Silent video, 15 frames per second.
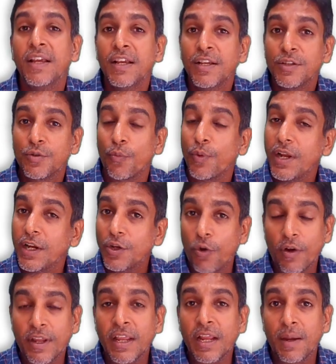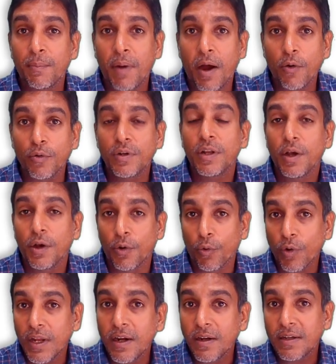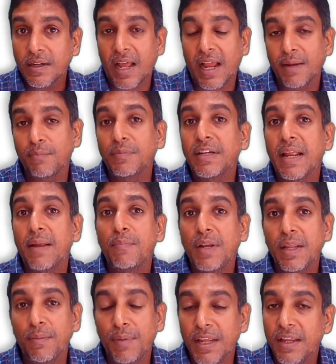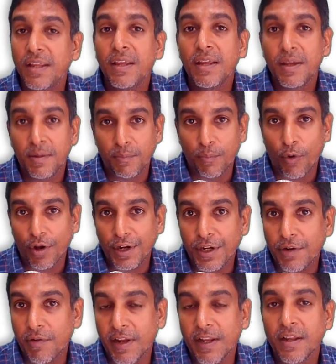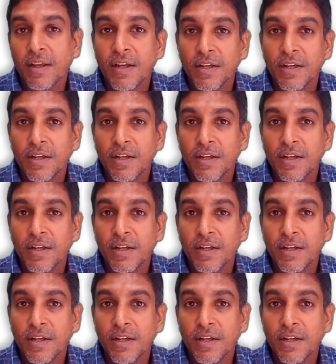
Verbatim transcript: So we are talking about real-time TempDB monitoring.